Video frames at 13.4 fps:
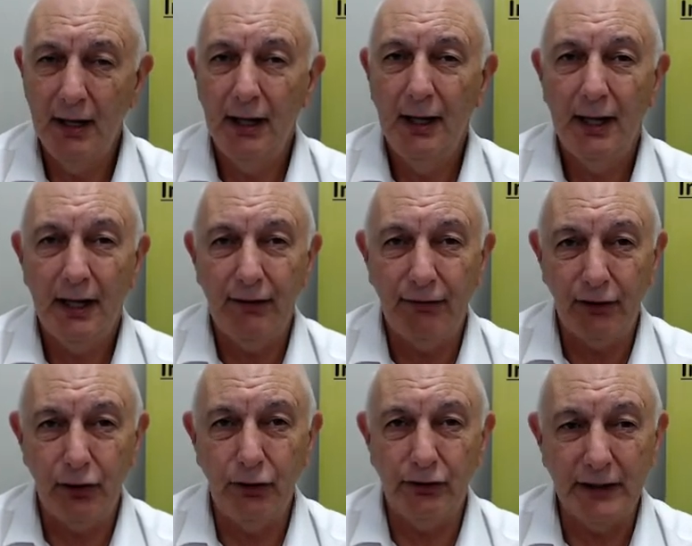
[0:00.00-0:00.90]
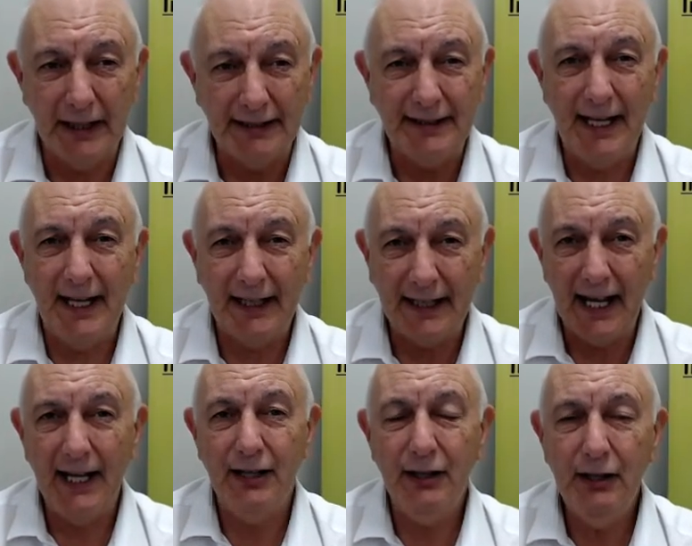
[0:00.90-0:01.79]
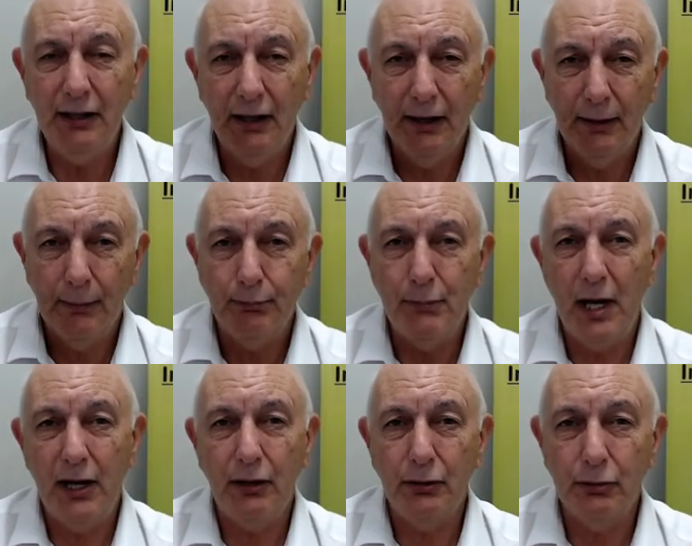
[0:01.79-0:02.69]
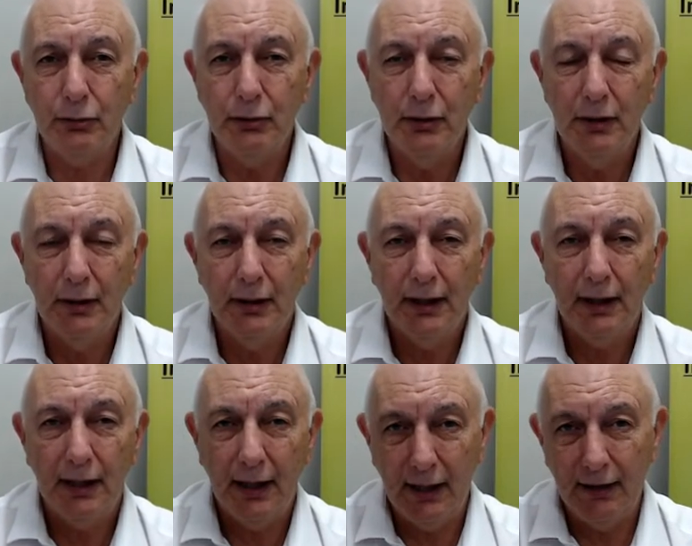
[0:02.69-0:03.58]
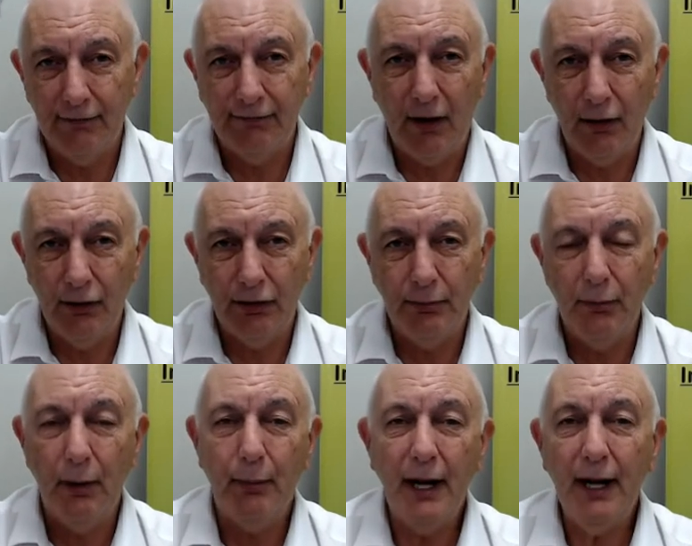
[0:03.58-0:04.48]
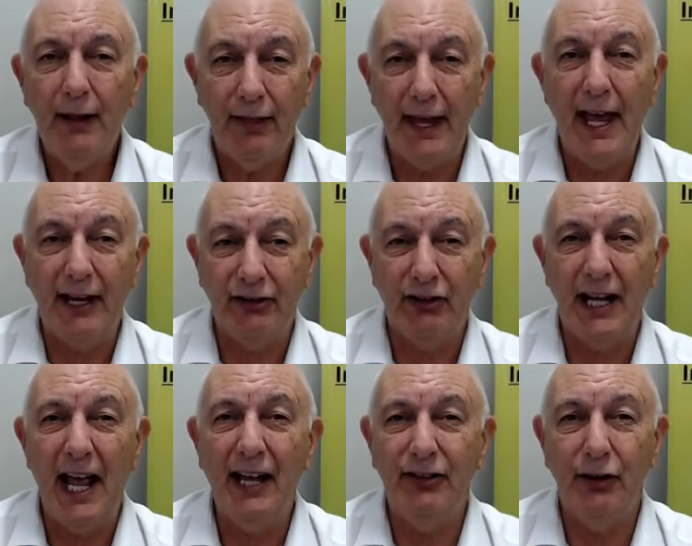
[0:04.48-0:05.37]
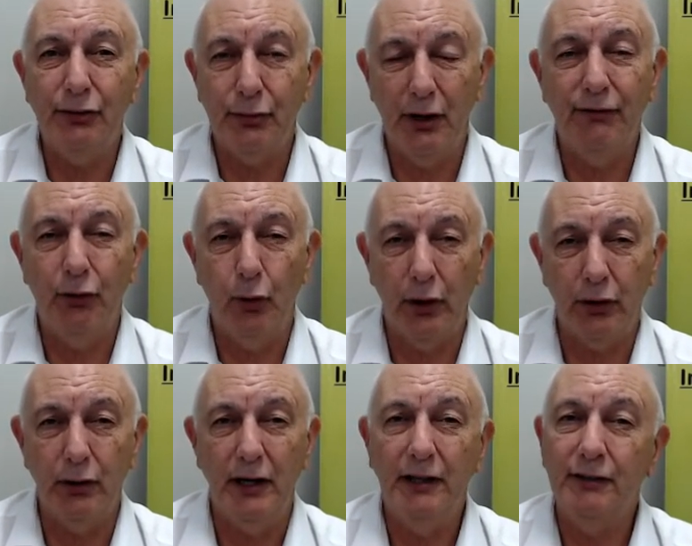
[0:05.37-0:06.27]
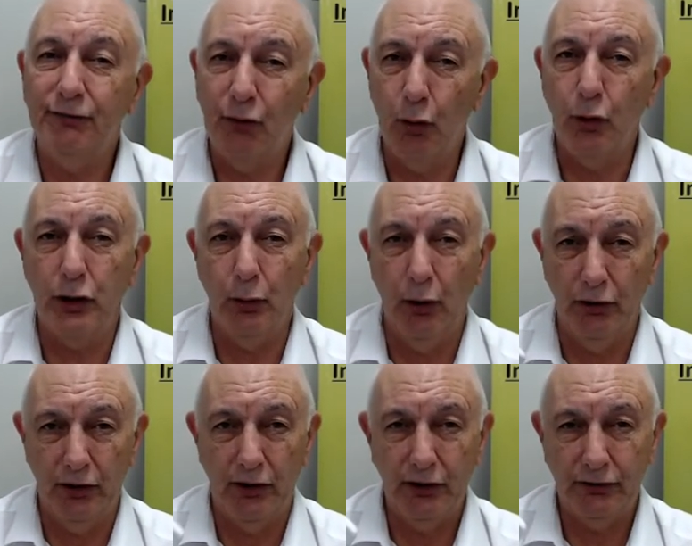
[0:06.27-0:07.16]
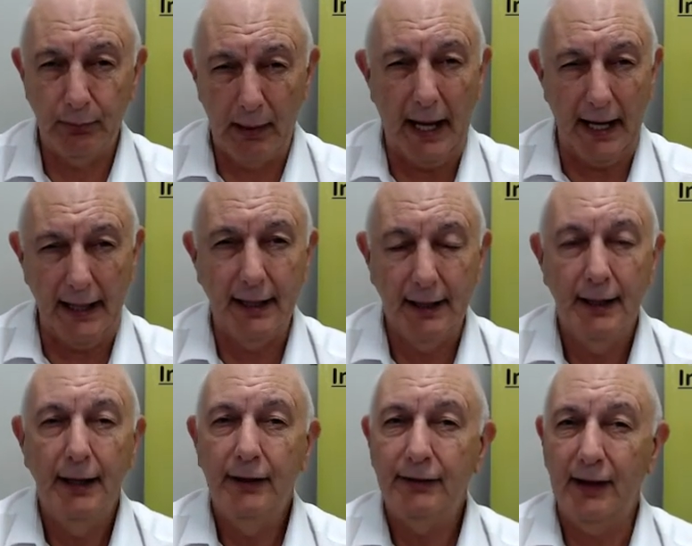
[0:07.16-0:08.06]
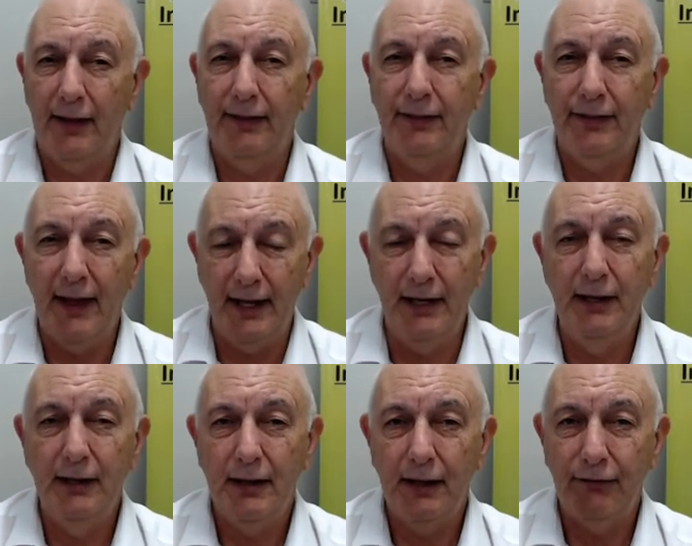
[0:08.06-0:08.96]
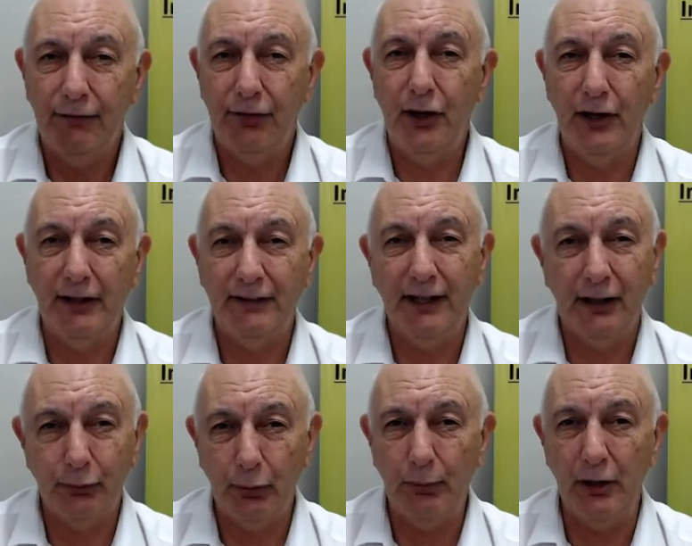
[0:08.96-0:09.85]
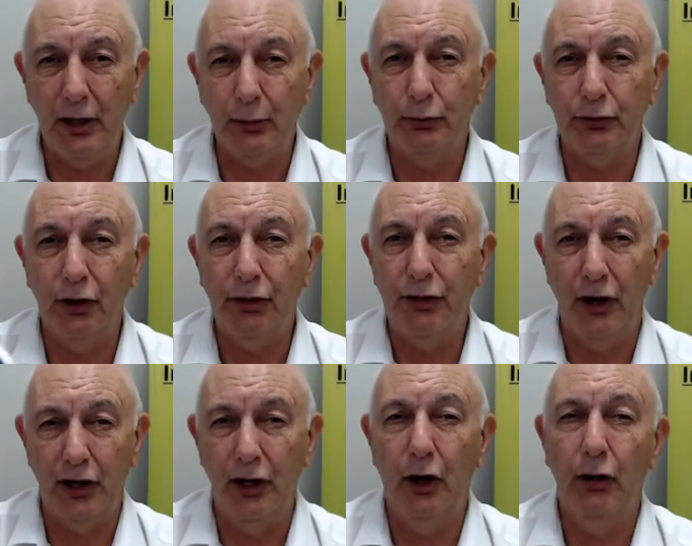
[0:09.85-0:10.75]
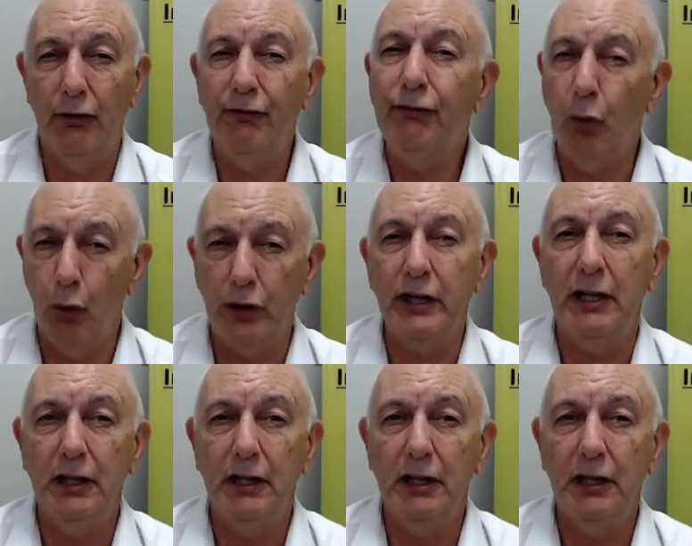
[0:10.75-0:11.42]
If you're using a dedicated medical forehead thermometer, they actually add the 3 or 4 degrees for you on the display. So then, if 36 would be equal to 39 or 40.